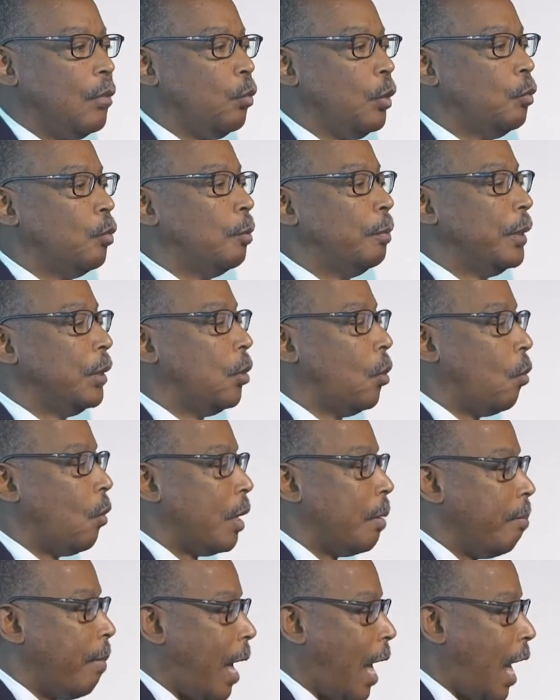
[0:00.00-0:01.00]
then we will be
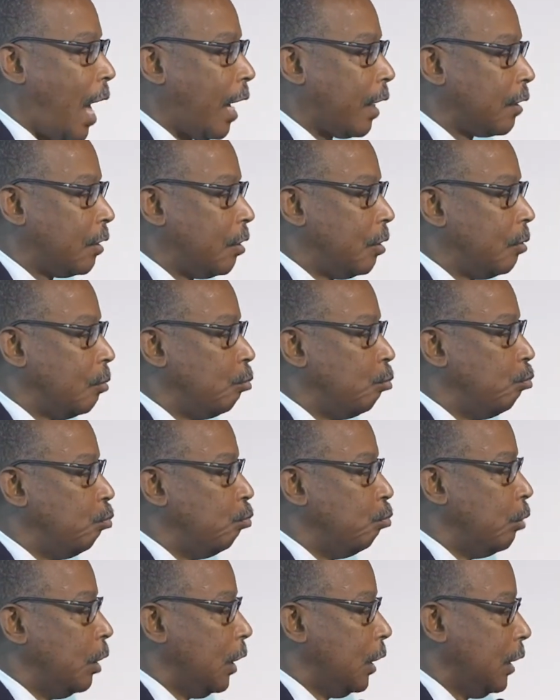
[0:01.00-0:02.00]
going back to
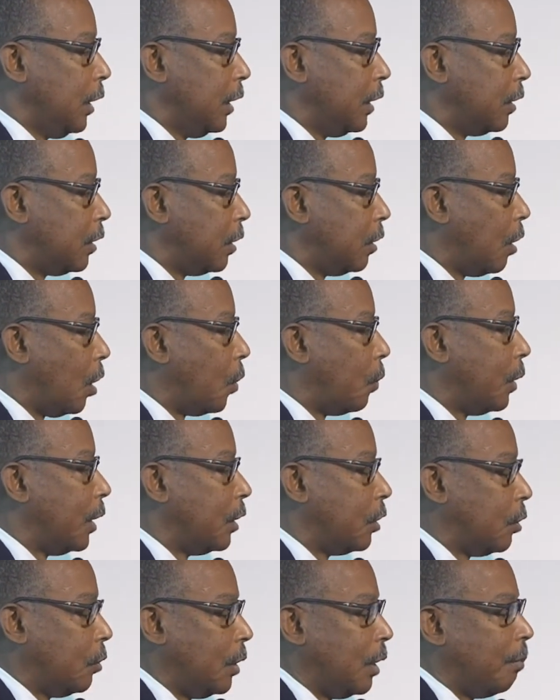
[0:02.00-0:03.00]
really to go
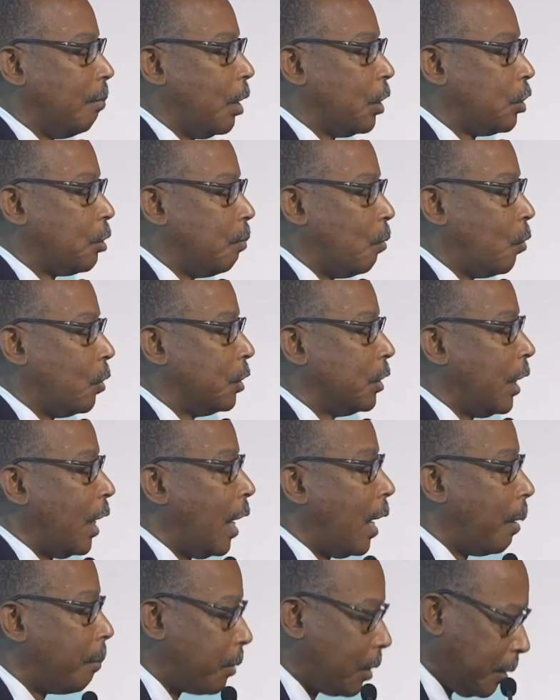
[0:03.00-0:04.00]
into it in much more
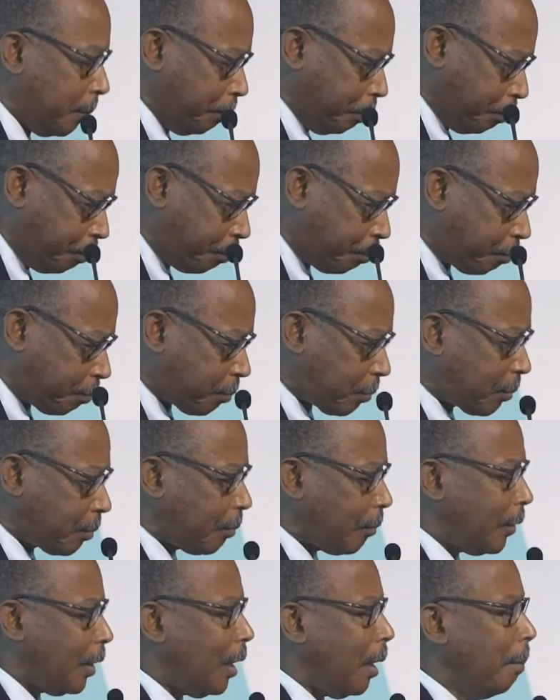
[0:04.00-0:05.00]
depth.
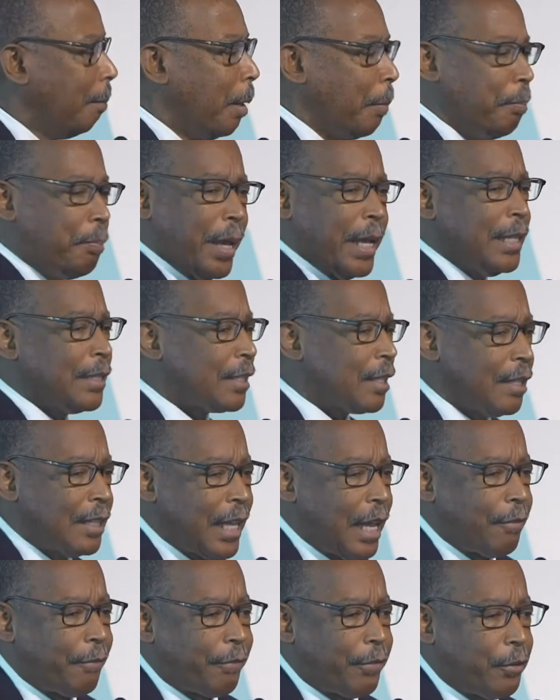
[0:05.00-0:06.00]
But based on
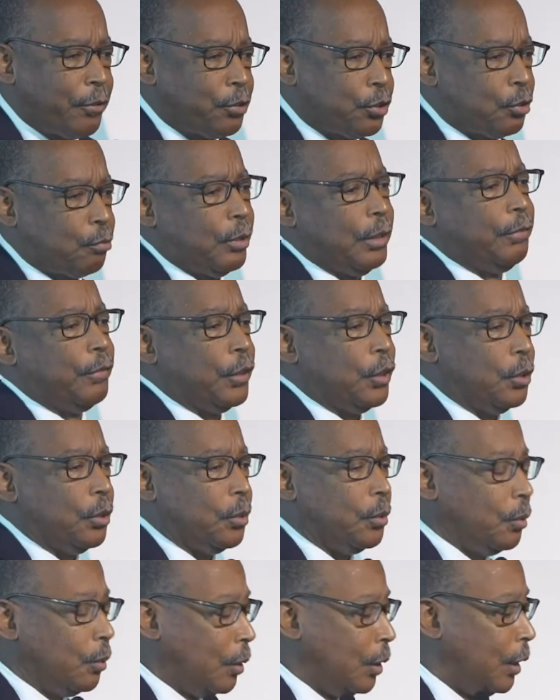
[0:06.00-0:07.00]
that first
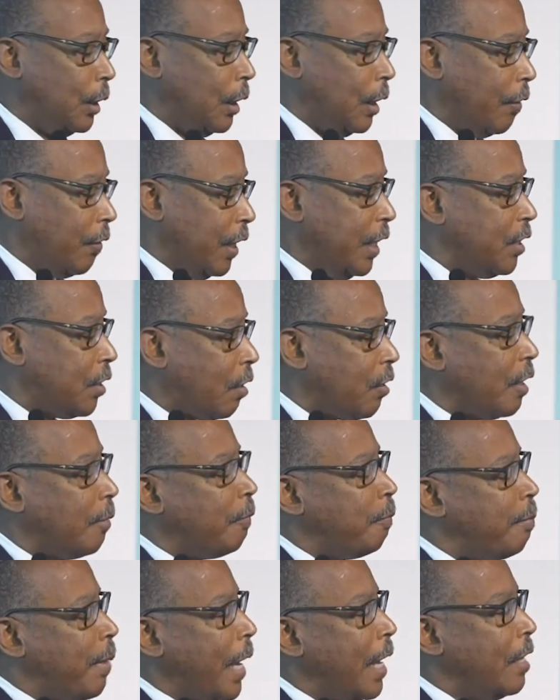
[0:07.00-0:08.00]
review, these are
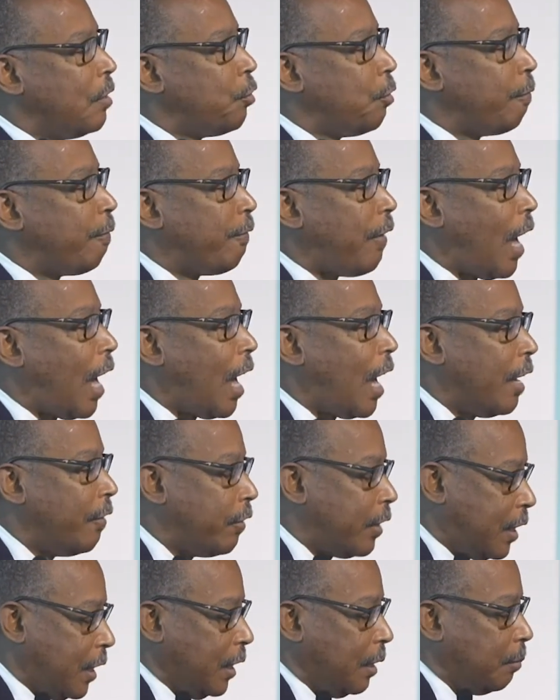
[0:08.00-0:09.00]
the major
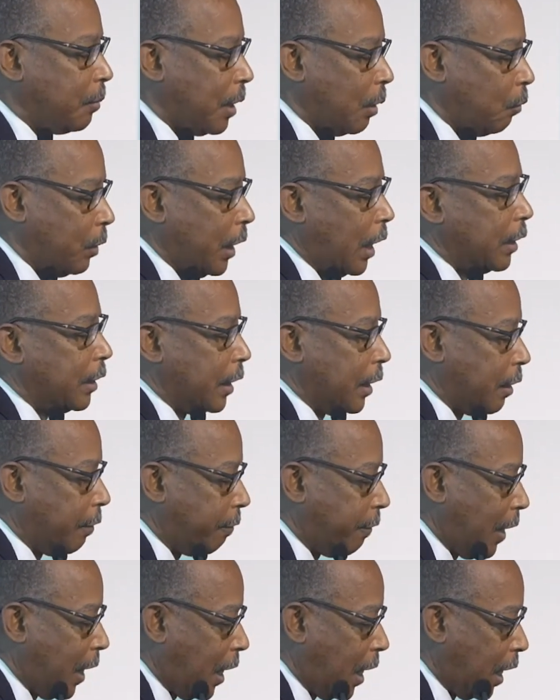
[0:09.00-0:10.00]
5 themes that we
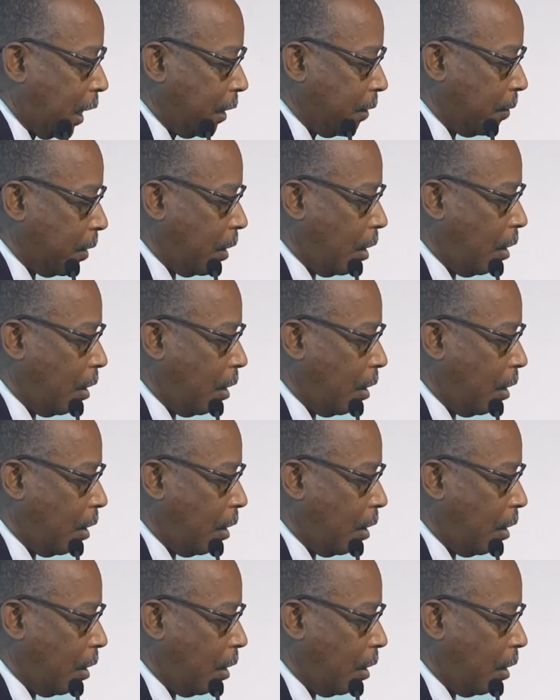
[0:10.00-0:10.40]
identified.